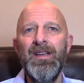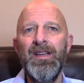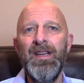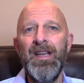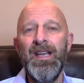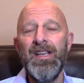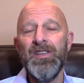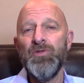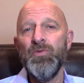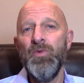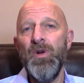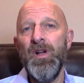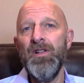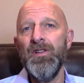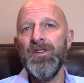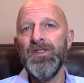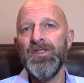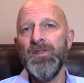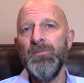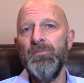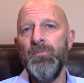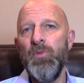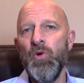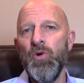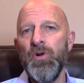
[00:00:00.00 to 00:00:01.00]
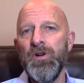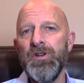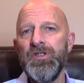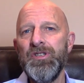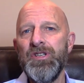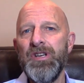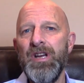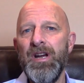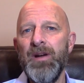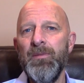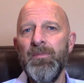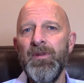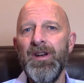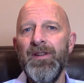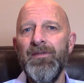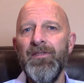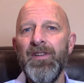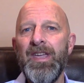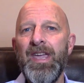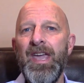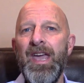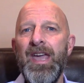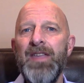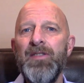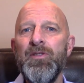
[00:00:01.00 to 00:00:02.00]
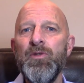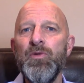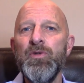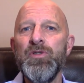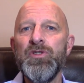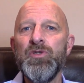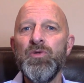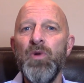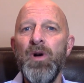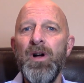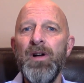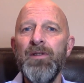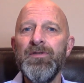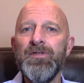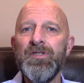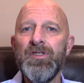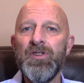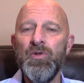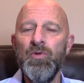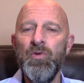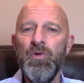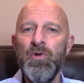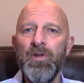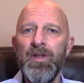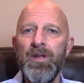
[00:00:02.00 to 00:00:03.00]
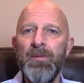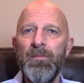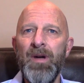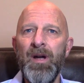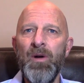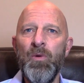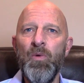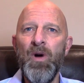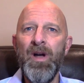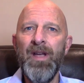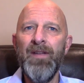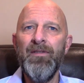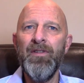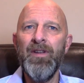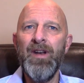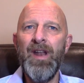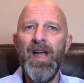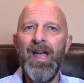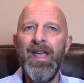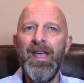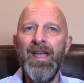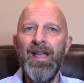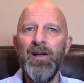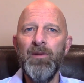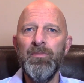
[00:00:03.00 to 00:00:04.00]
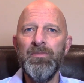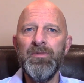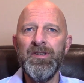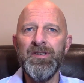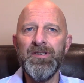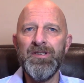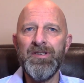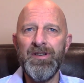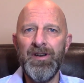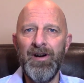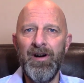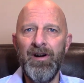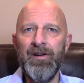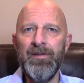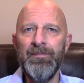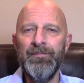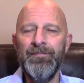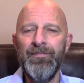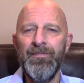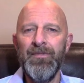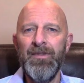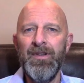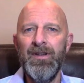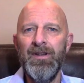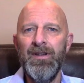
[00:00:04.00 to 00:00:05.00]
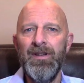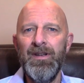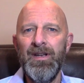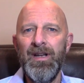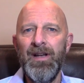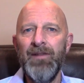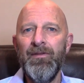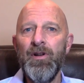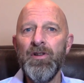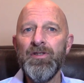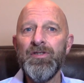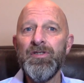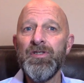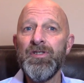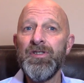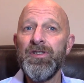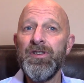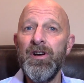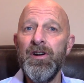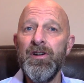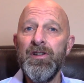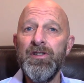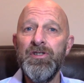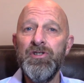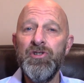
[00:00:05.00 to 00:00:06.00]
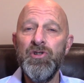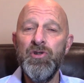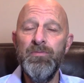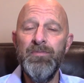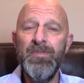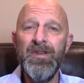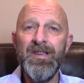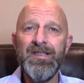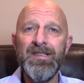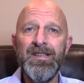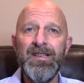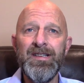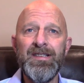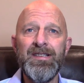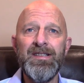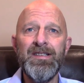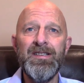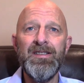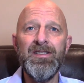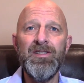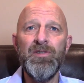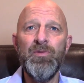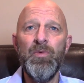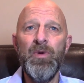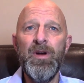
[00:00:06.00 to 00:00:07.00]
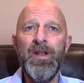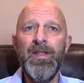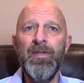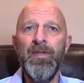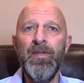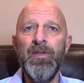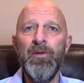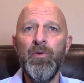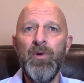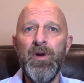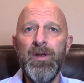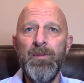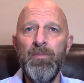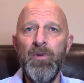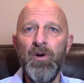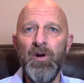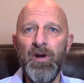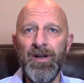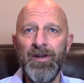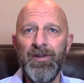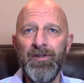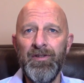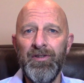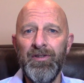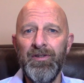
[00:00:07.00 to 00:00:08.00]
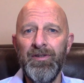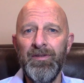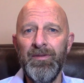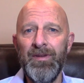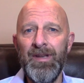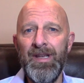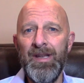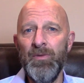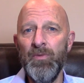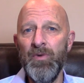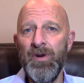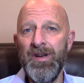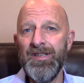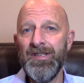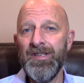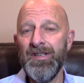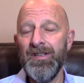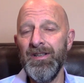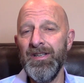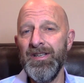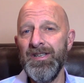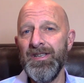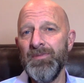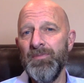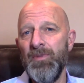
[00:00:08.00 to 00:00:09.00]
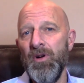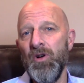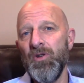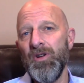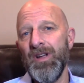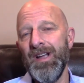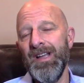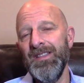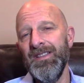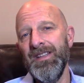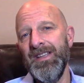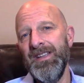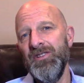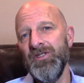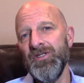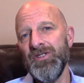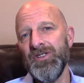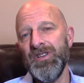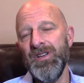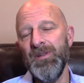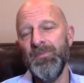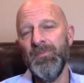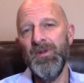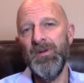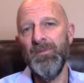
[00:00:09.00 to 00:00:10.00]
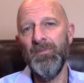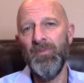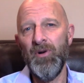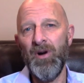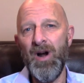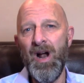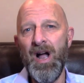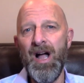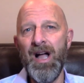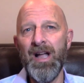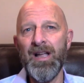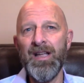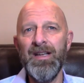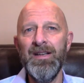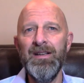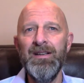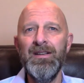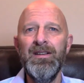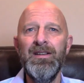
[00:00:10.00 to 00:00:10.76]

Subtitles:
as well as a board chairman of a K-12 school that my wife and I helped to start. I've also started 2 businesses and written 3 books, and recently spoke on leadership in Prague,